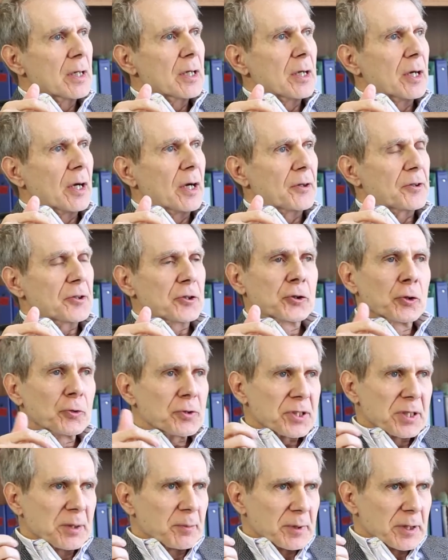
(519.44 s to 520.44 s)
Uh, there are no
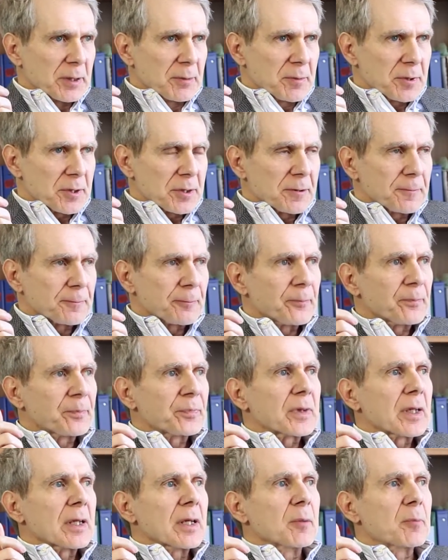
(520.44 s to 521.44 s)
symptoms,
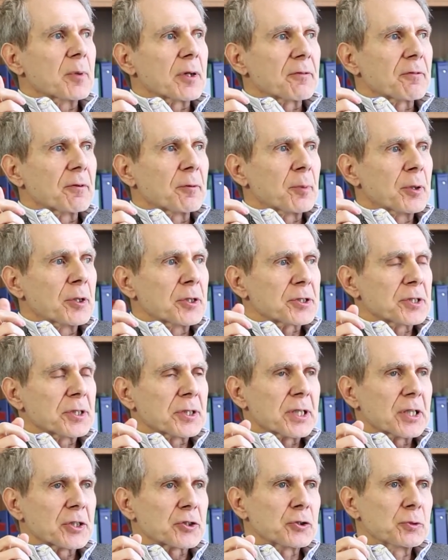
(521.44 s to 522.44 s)
but if a person
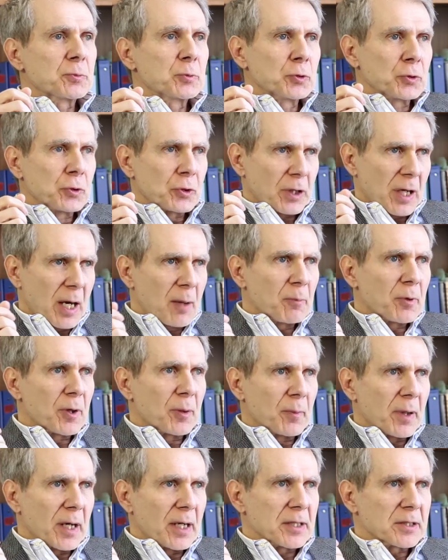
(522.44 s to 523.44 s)
gets
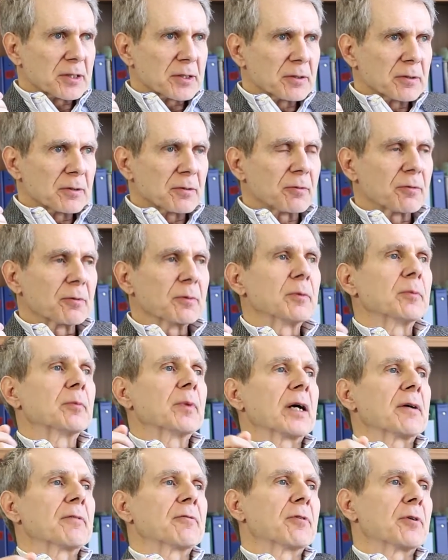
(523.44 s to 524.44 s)
immunocompromised
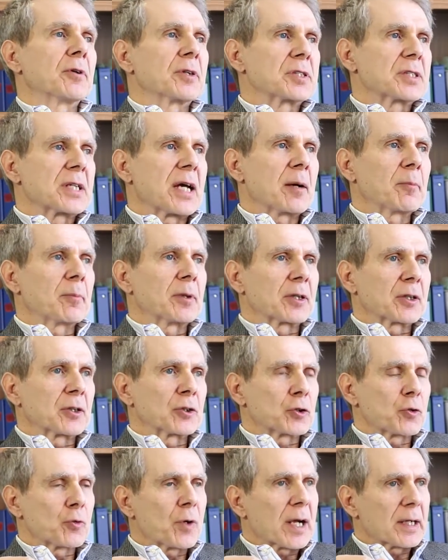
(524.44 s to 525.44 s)
by, for example,
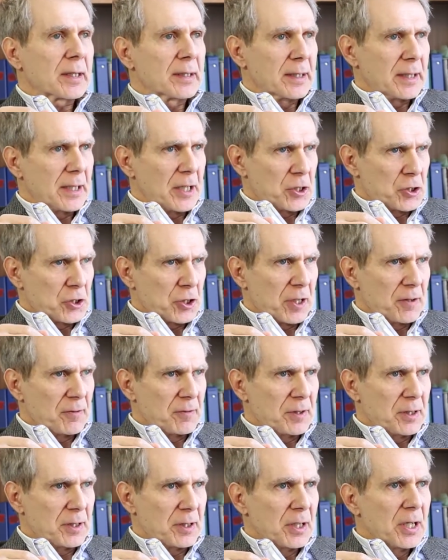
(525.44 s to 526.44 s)
contracting
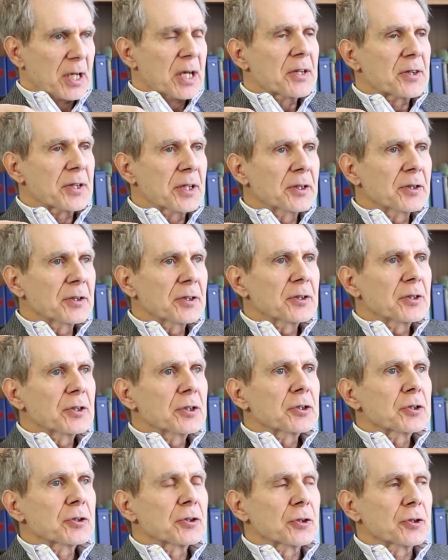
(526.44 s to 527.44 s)
HIV, then
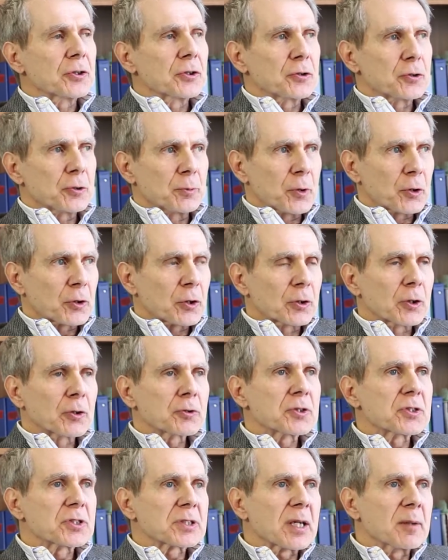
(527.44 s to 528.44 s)
the
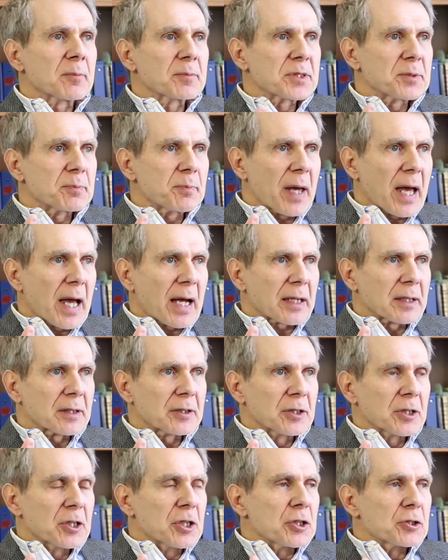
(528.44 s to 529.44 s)
tuberculosis comes back.
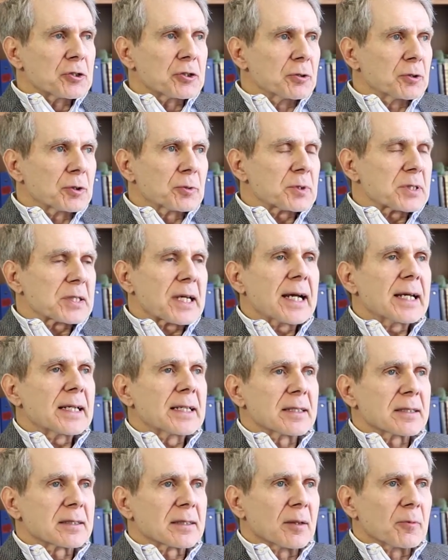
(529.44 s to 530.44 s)
So it was
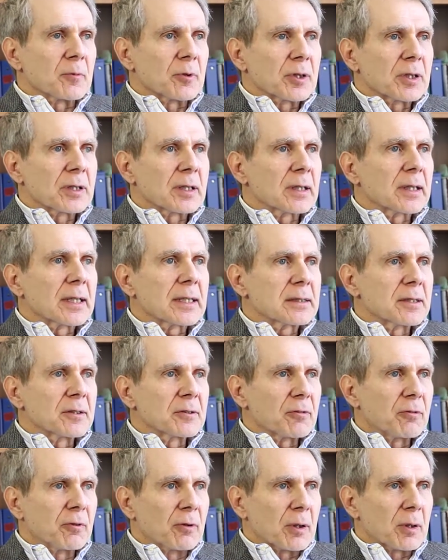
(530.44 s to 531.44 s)
hiding somewhere in the latent
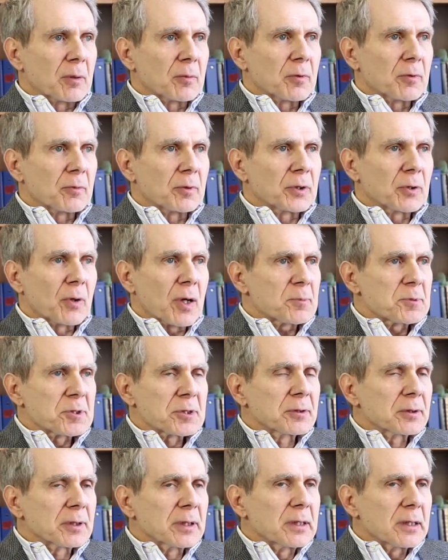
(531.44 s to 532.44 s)
form. We know
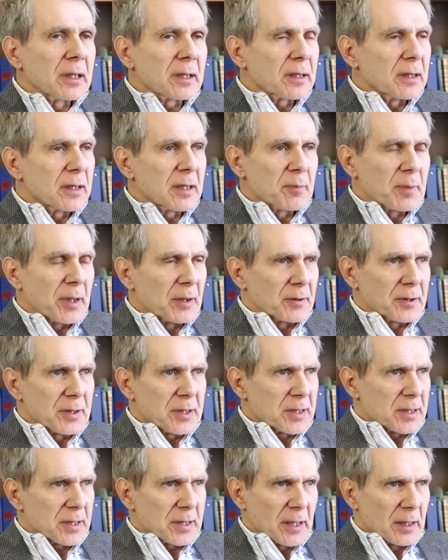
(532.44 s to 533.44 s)
absolutely nothing about
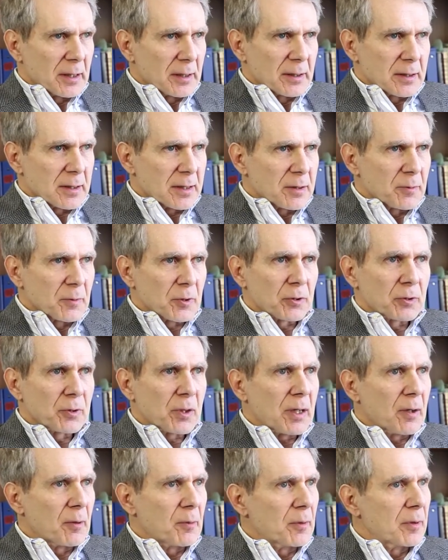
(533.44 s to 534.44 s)
these cells. We don't know
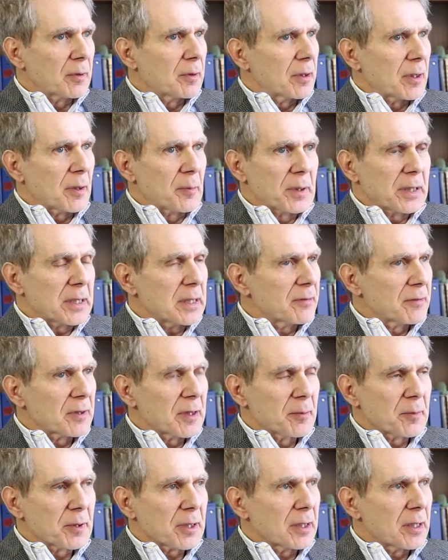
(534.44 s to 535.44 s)
how, how many of
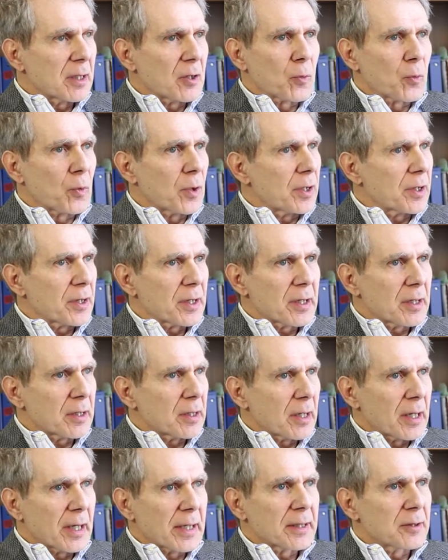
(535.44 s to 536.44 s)
them they are, where they are
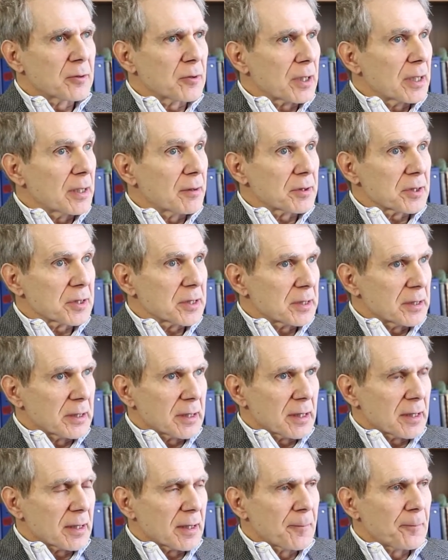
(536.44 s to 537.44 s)
hiding, or how to
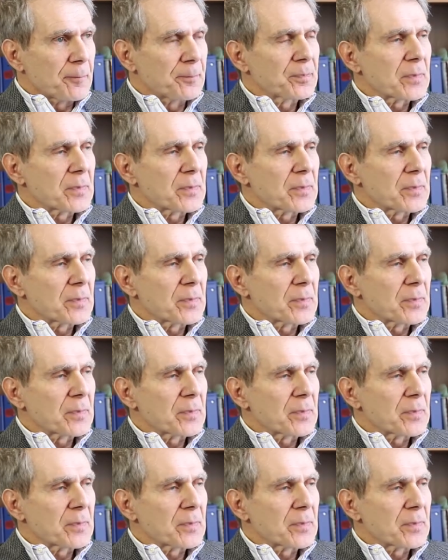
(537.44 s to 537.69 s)
study them.